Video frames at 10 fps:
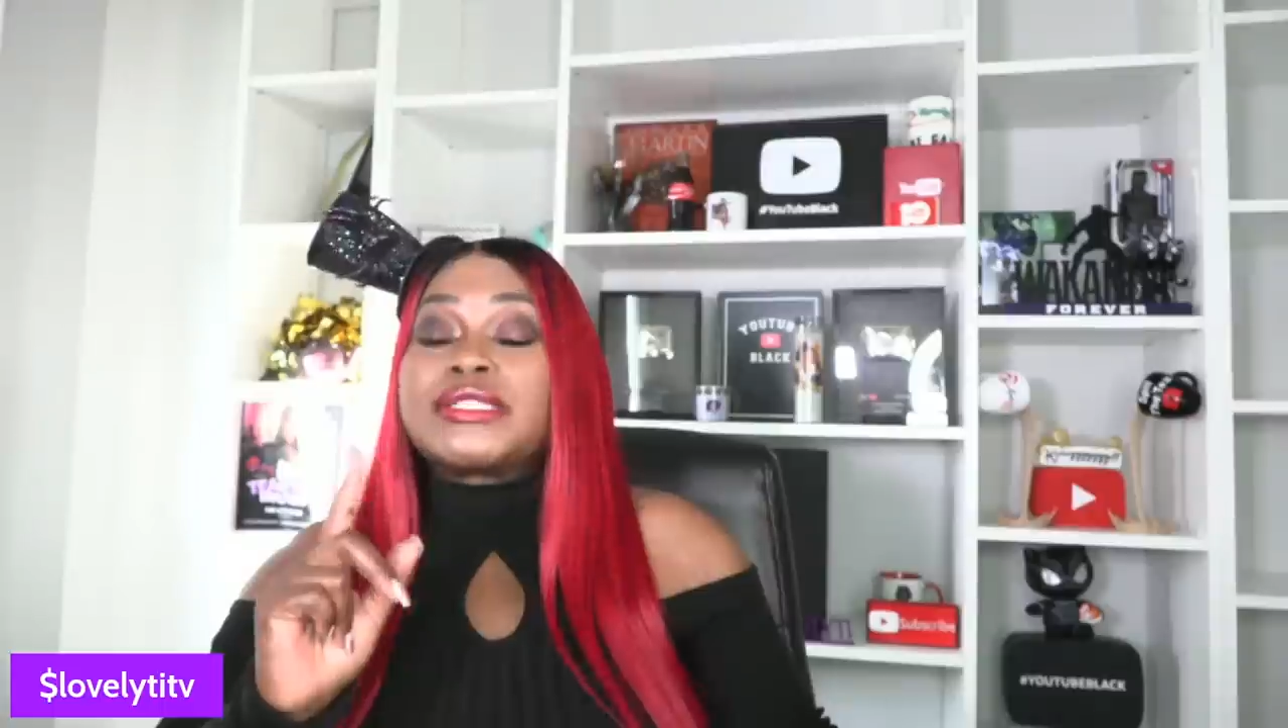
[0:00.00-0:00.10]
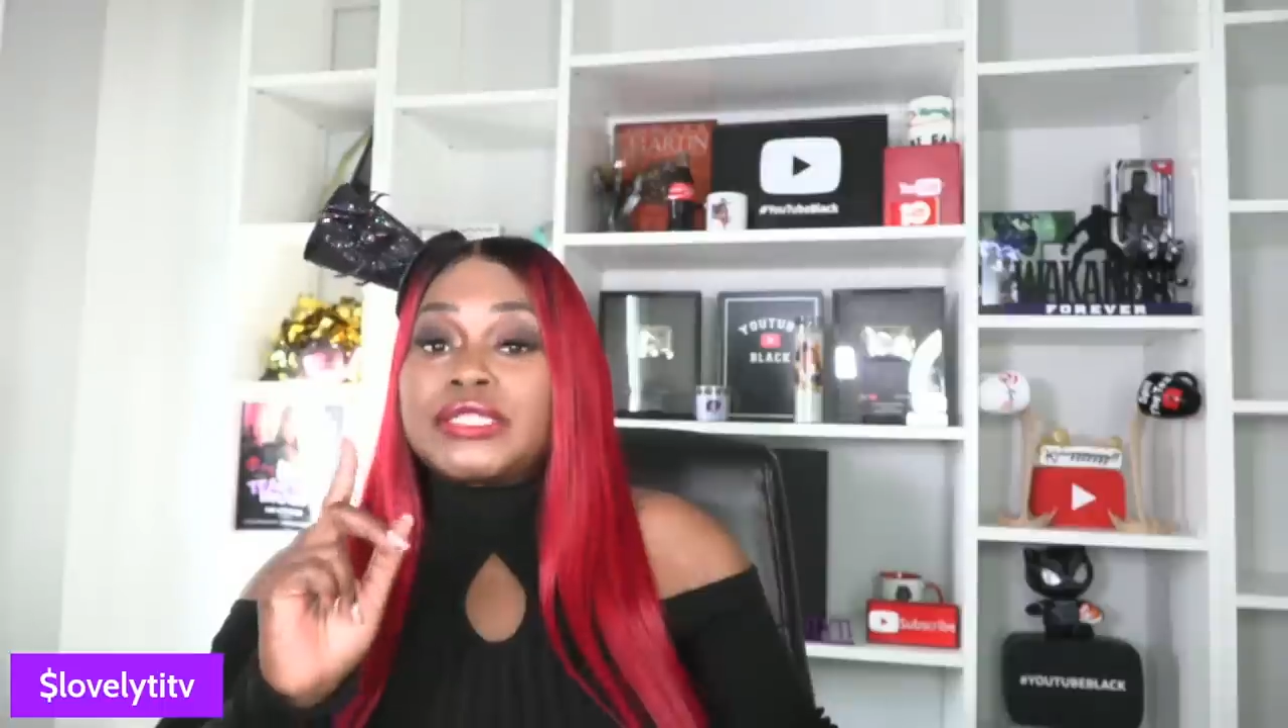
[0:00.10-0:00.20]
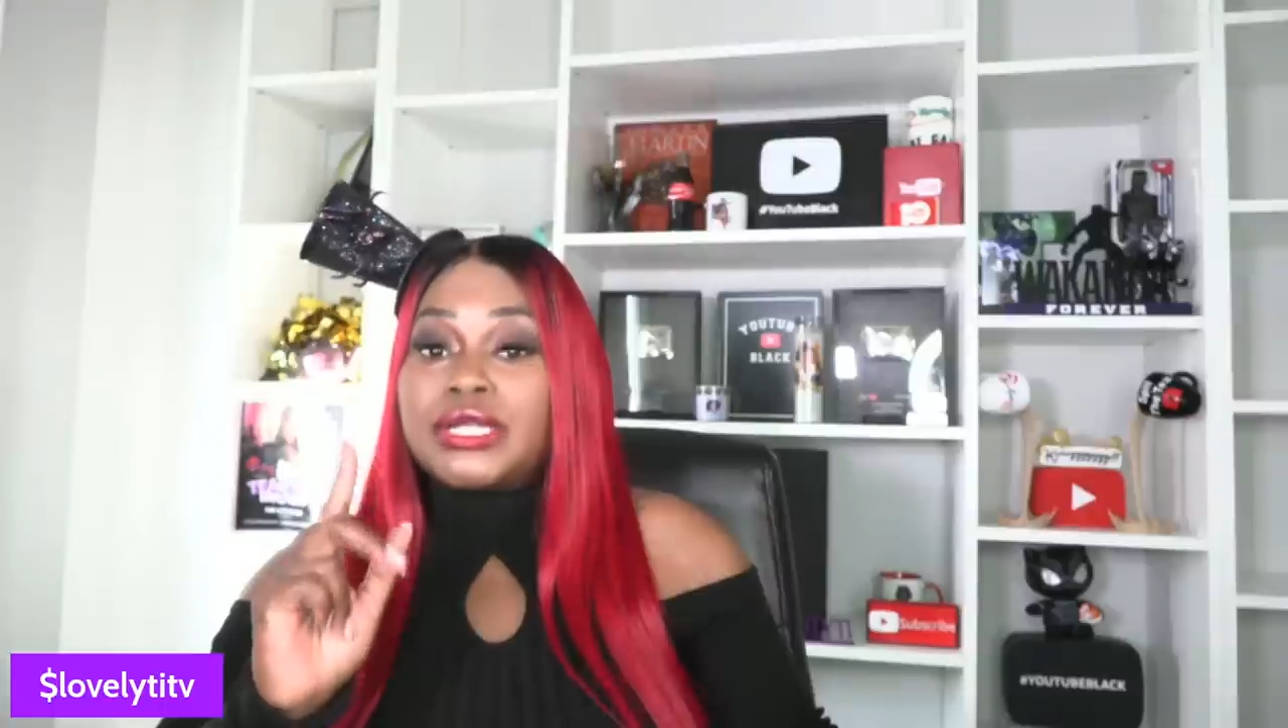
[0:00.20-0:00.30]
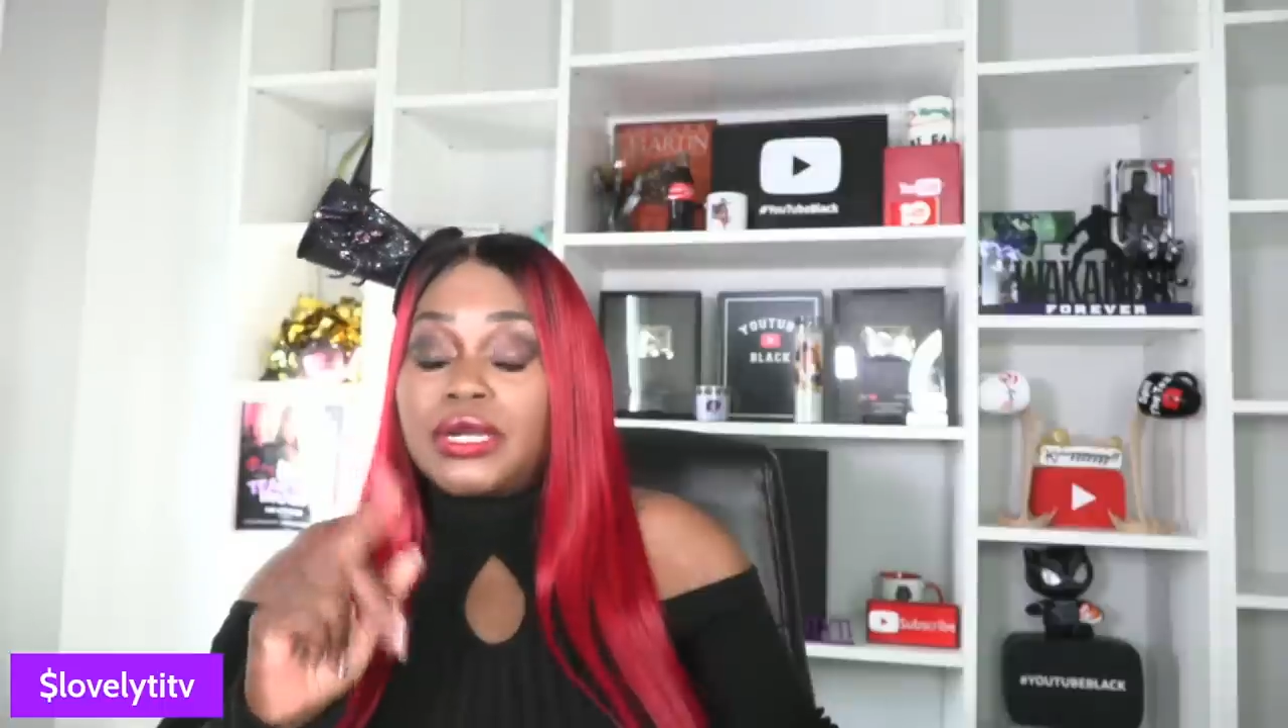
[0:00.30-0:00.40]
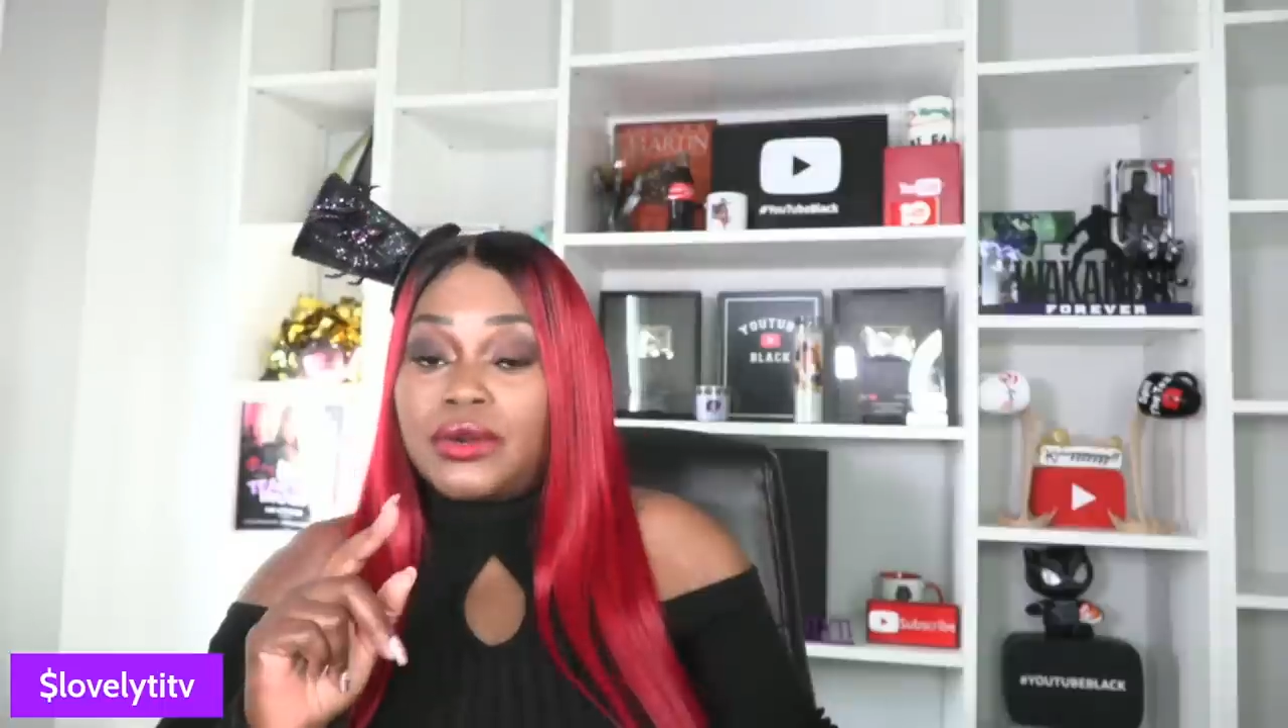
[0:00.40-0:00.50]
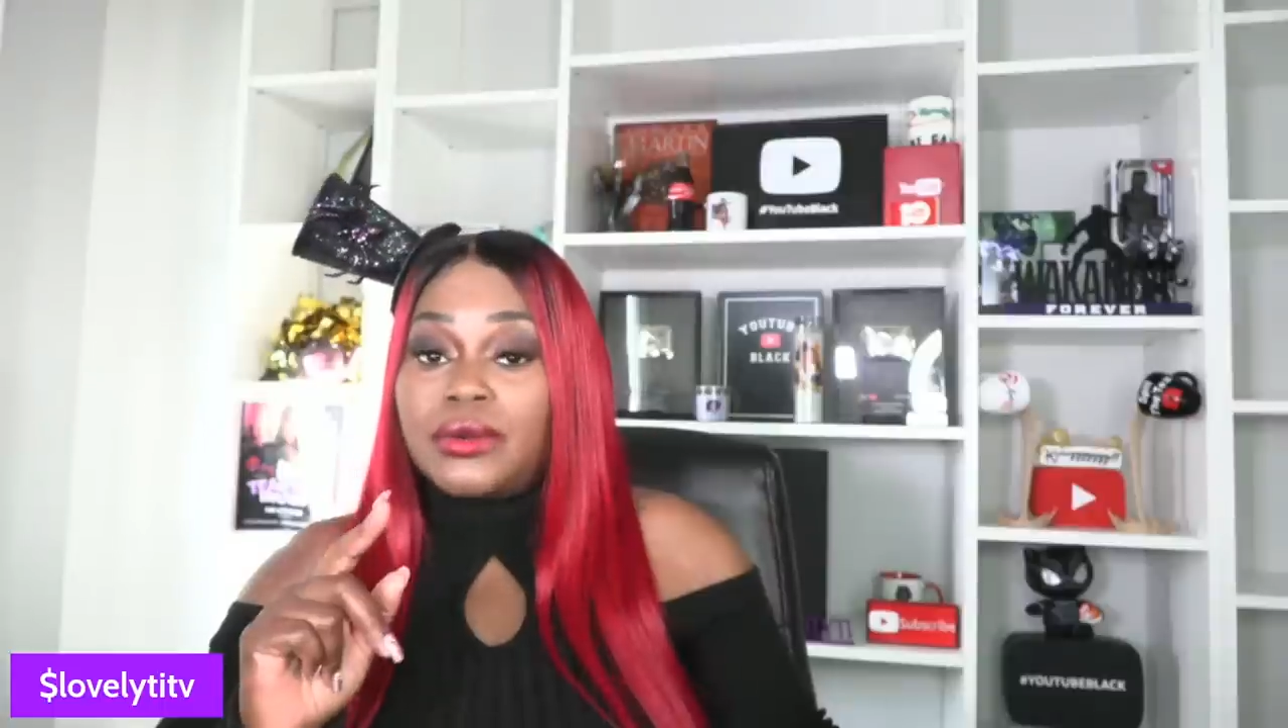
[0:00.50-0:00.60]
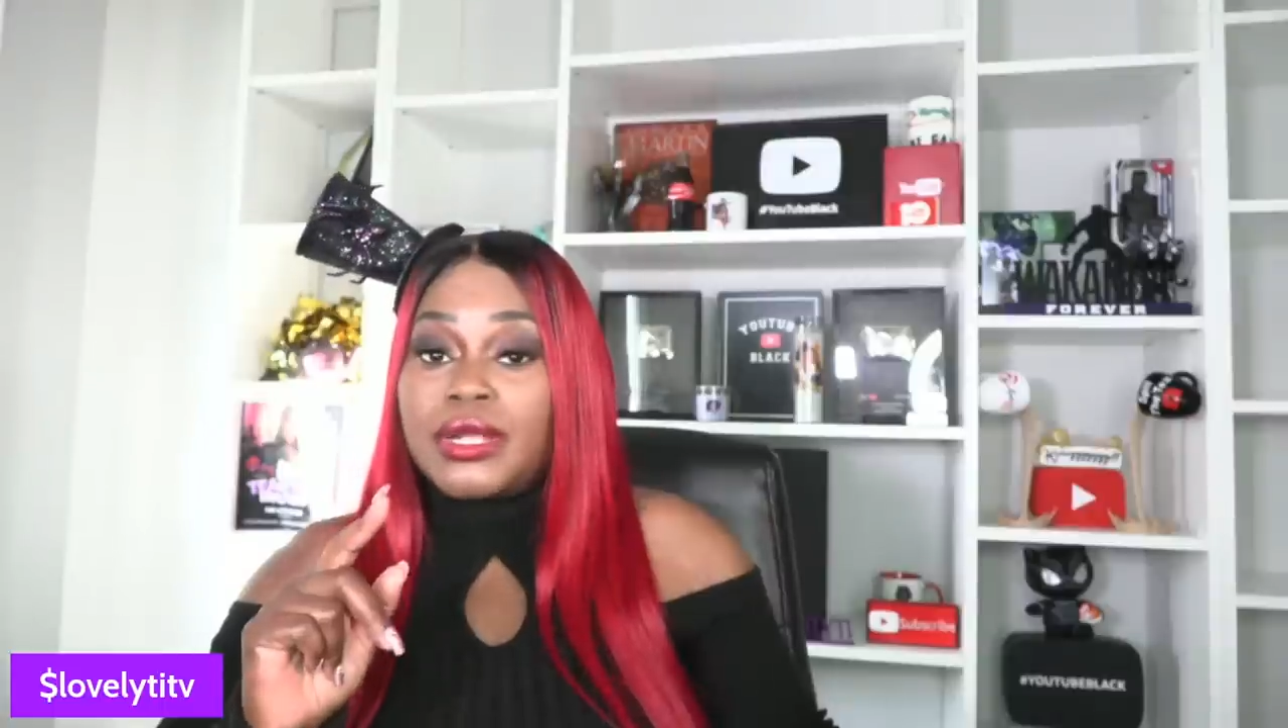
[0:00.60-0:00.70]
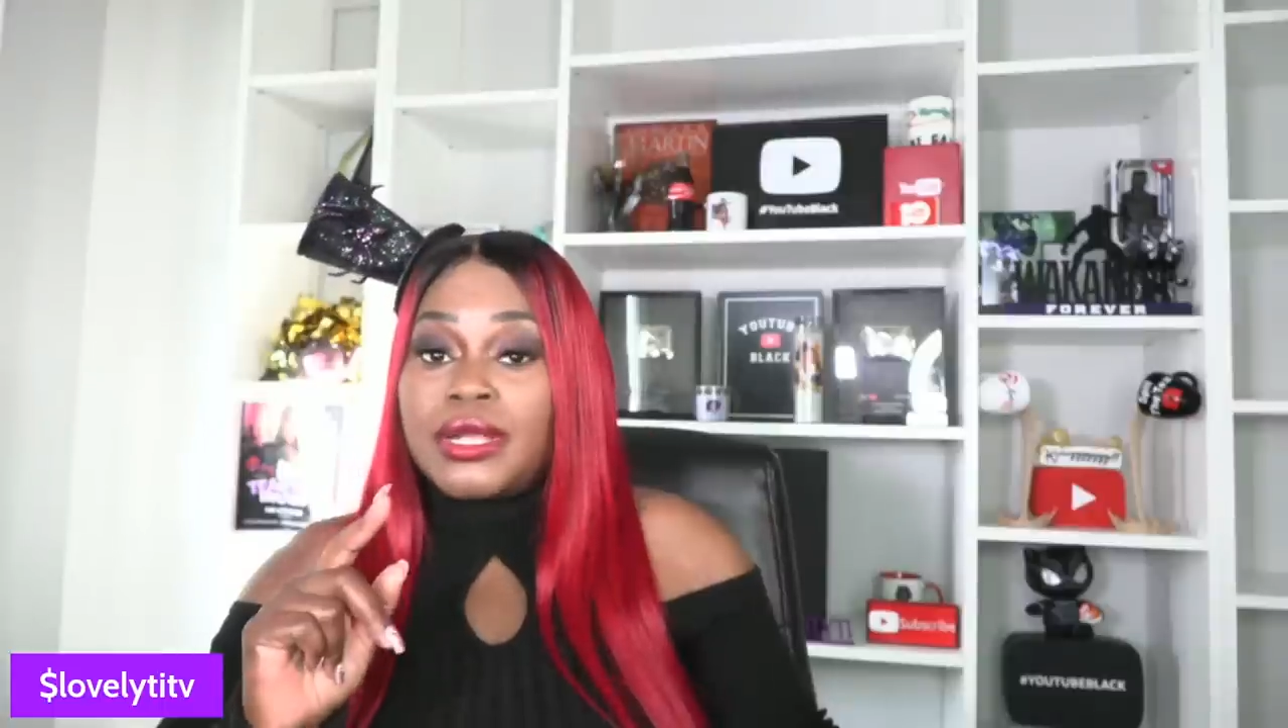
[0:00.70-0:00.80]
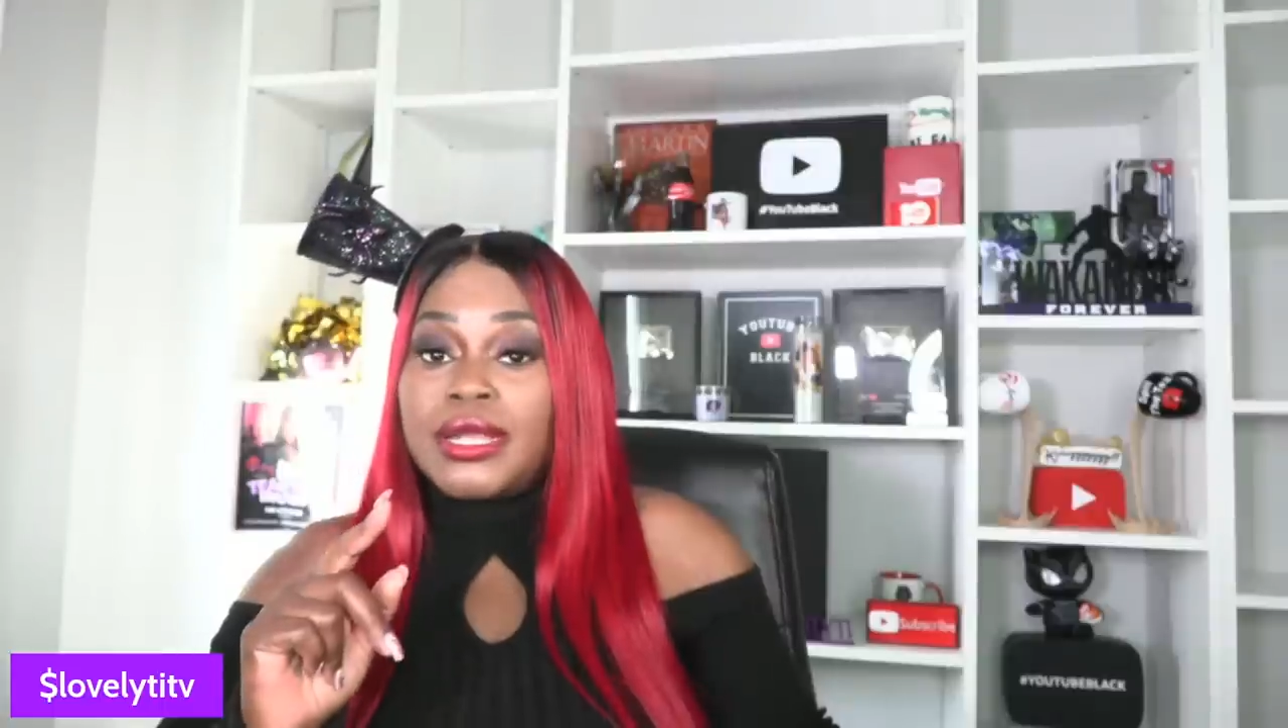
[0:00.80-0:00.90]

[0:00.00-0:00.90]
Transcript: ago